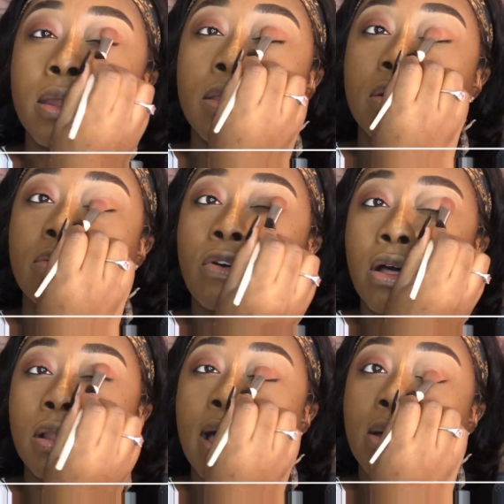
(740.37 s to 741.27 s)
The
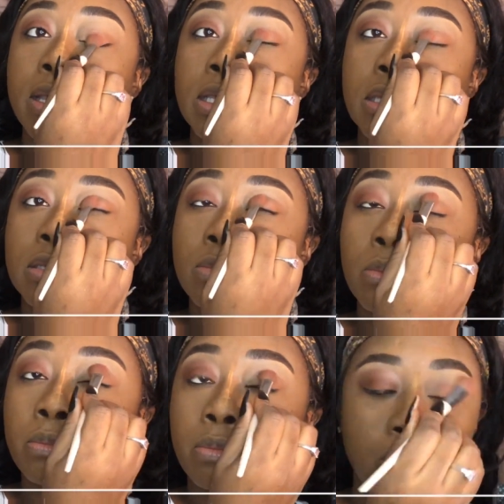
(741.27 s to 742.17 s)
fallout is
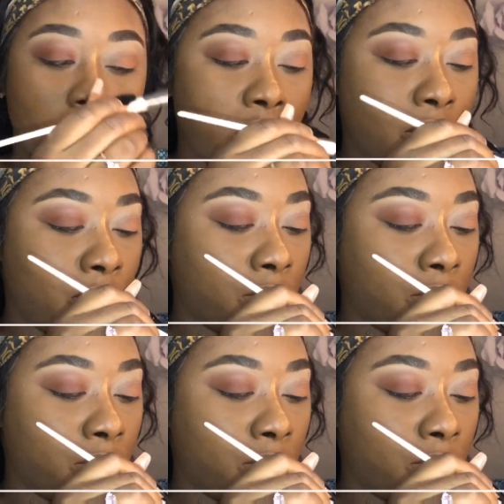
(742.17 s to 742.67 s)
a